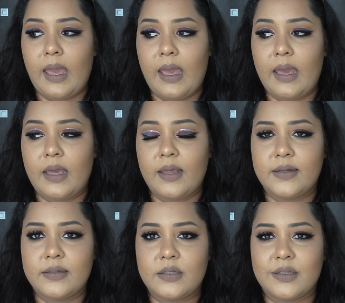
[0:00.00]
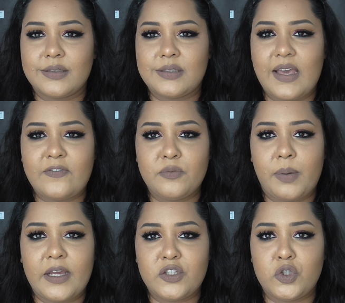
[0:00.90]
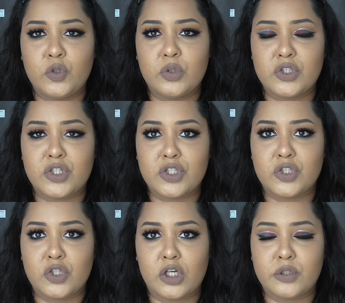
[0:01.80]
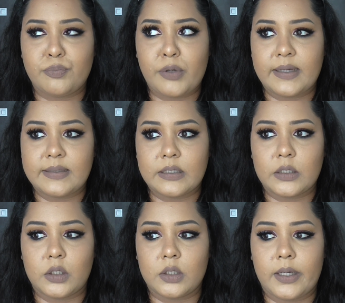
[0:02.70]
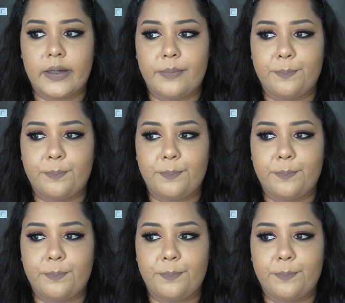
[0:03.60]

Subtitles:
and to have to buy 2 is just not practical.